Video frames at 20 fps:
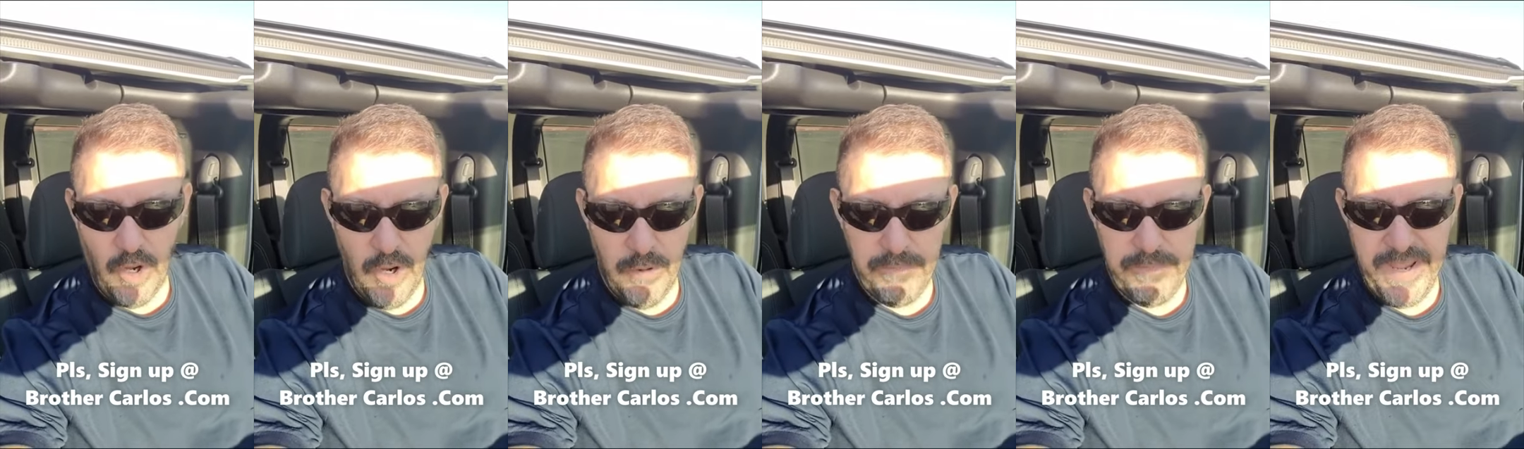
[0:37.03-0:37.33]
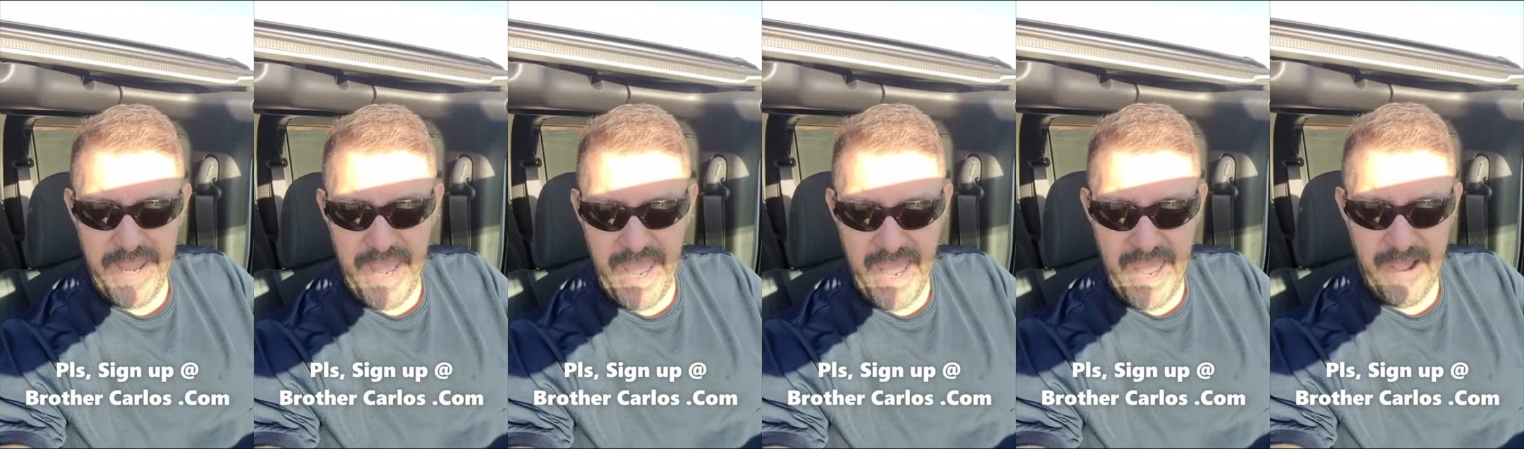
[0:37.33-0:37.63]
on
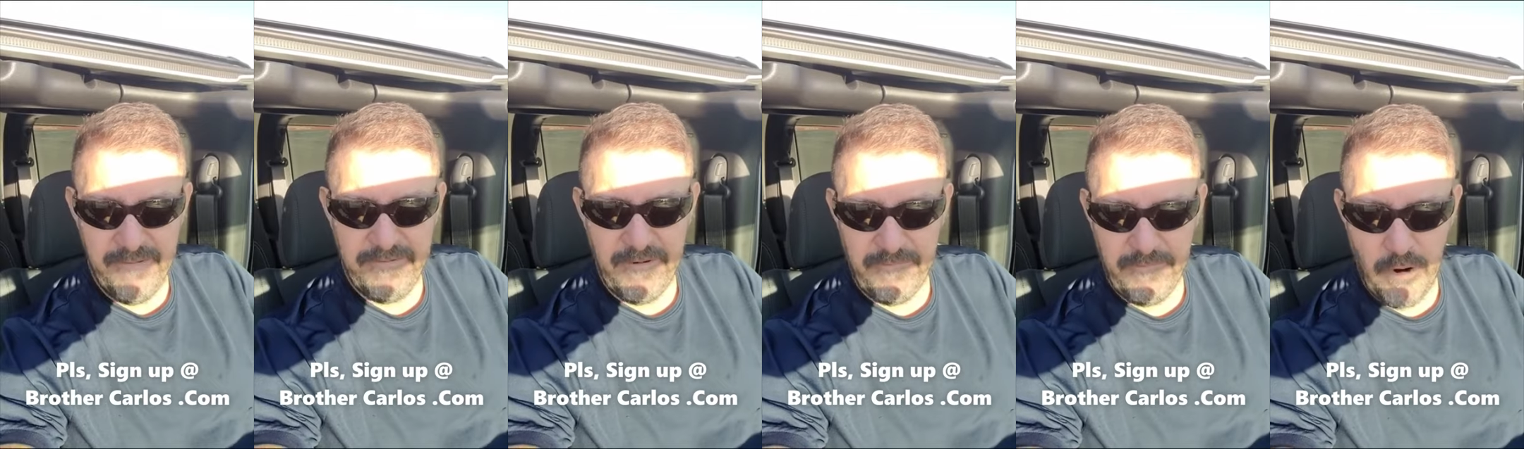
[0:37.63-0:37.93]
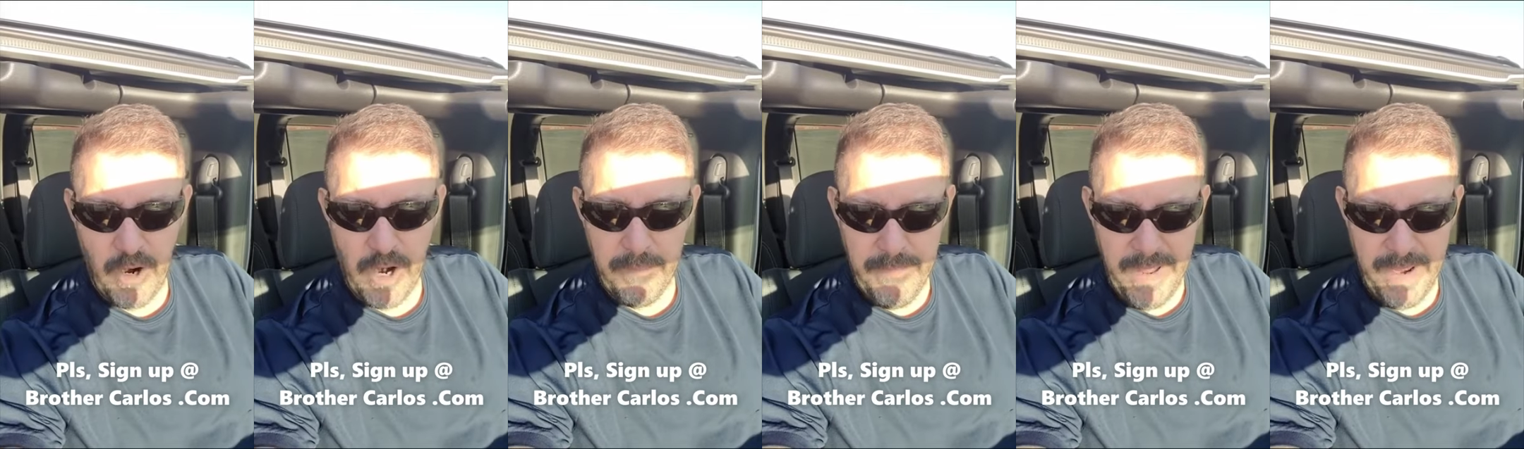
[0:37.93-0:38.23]
behalf of
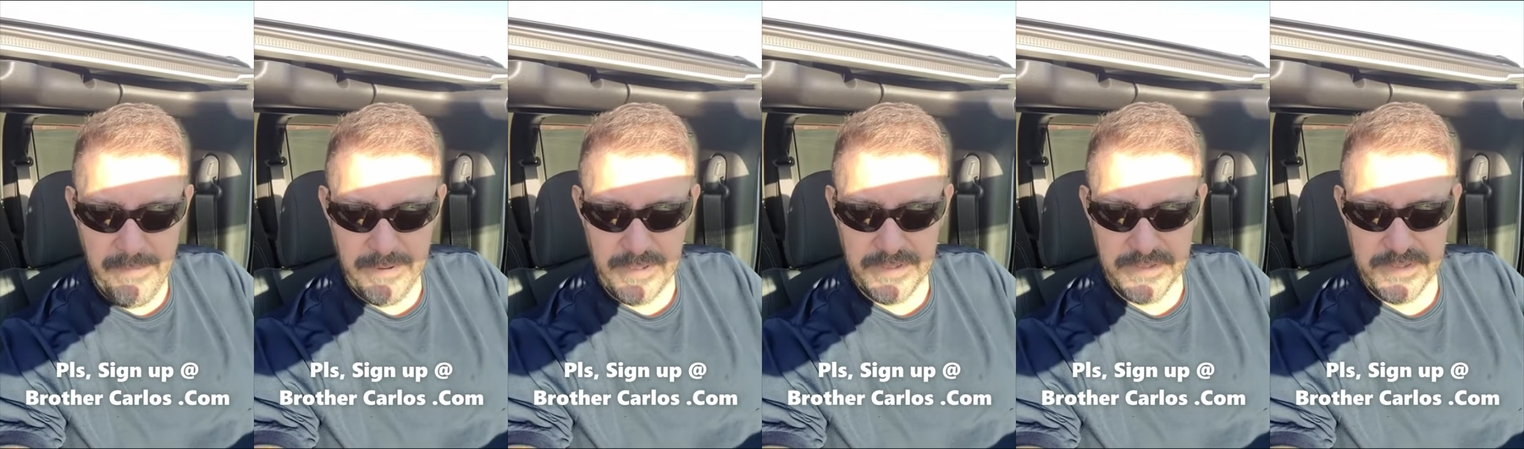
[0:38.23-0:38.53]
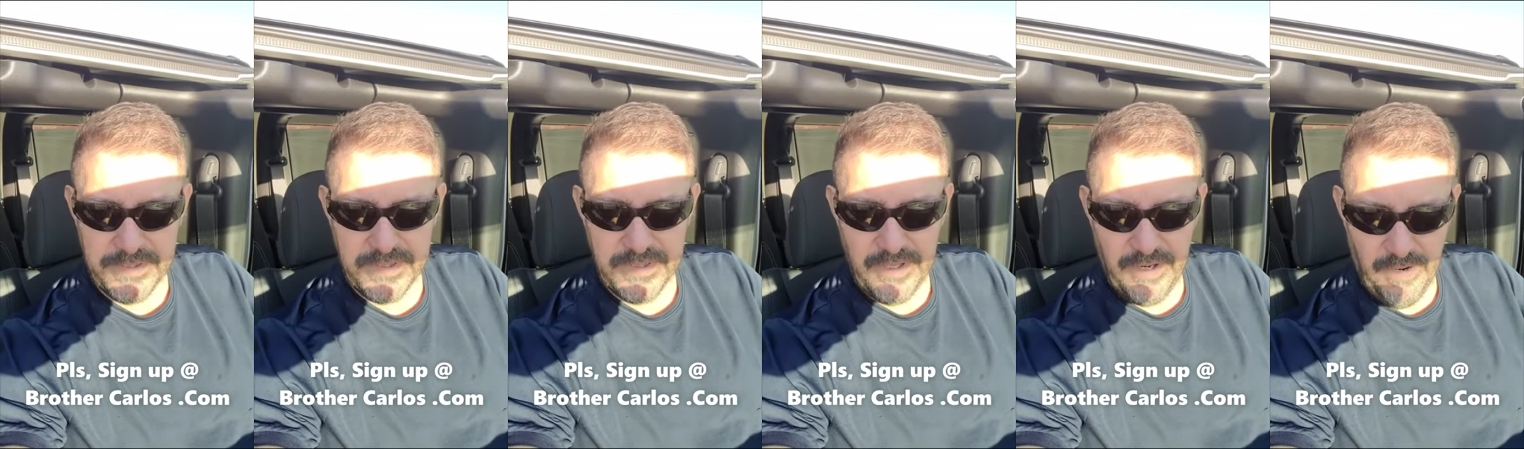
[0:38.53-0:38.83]
our
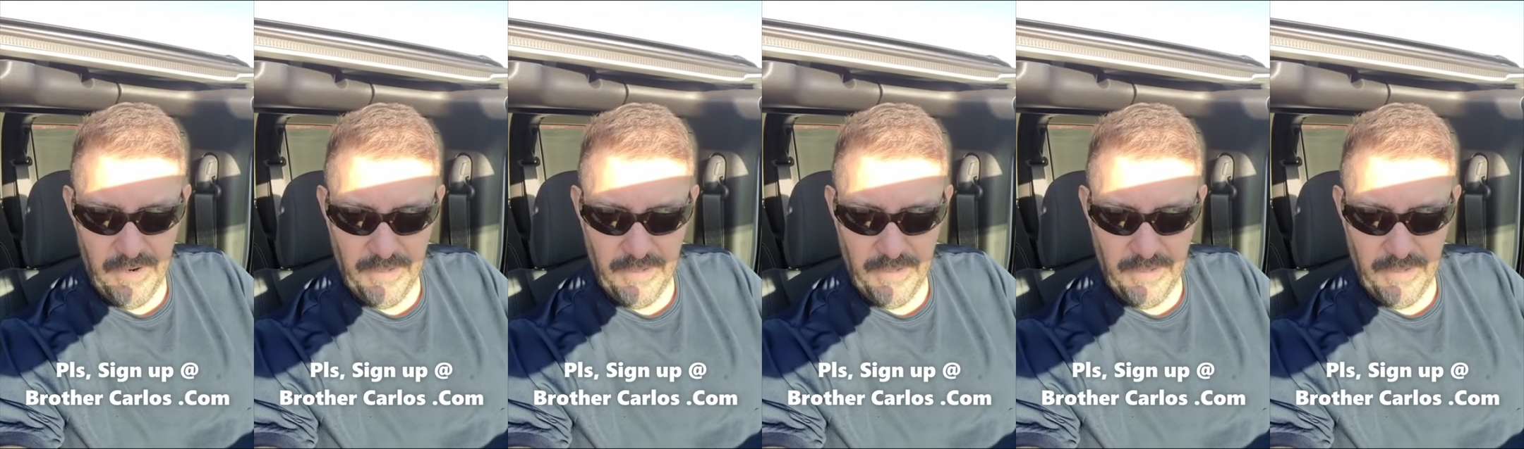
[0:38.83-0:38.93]
members.